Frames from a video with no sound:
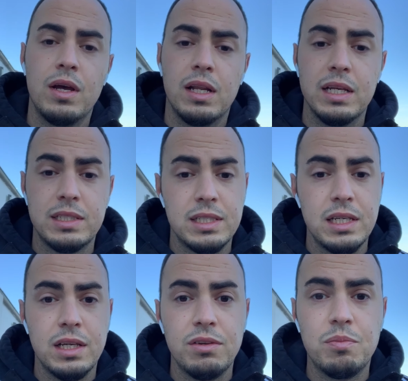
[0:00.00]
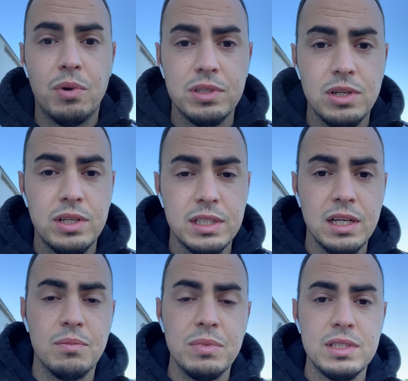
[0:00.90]
let's see if Barcelona is going
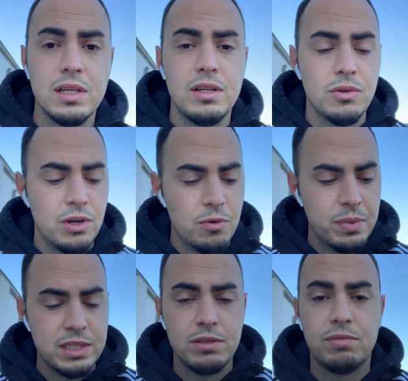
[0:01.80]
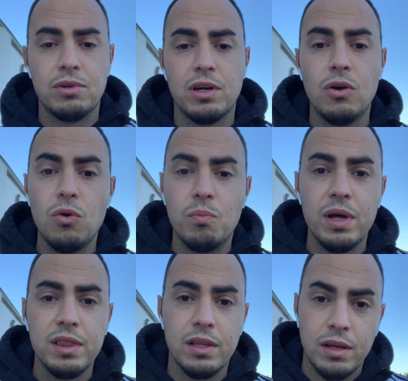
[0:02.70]
to miss Lionel Messi for a whole
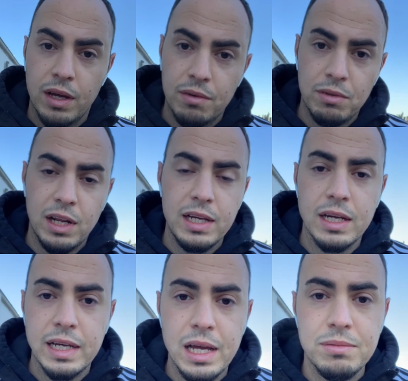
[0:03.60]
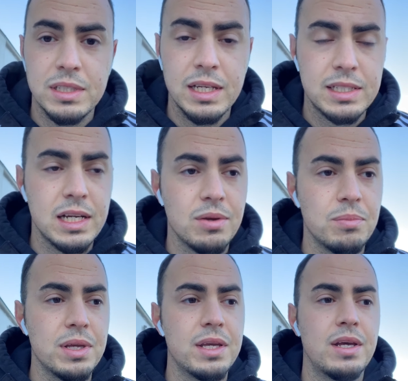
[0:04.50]
month of La Liga games. That's going to
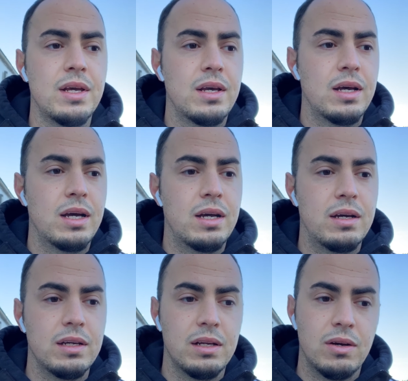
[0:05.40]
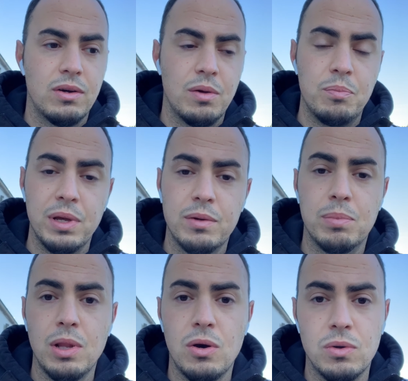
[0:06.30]
be a big
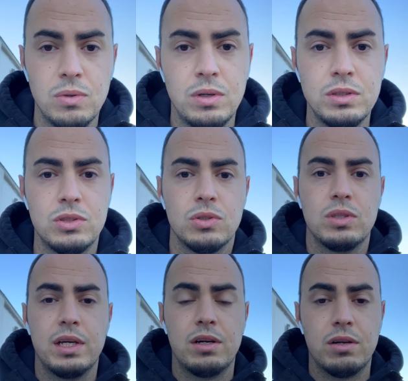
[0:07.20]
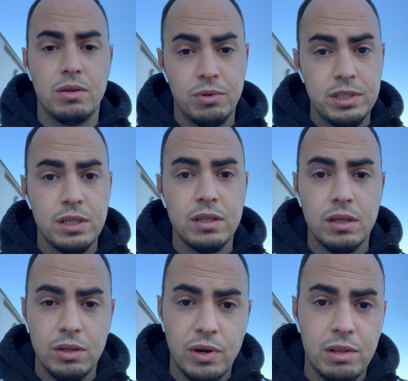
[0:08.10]
blow to their recent
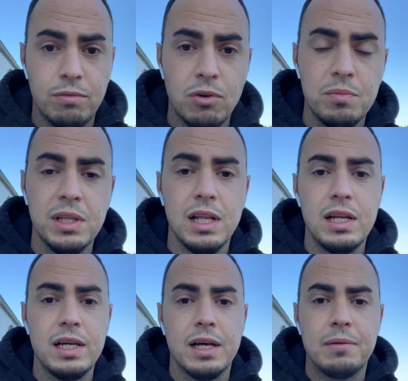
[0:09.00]
great form in La Liga.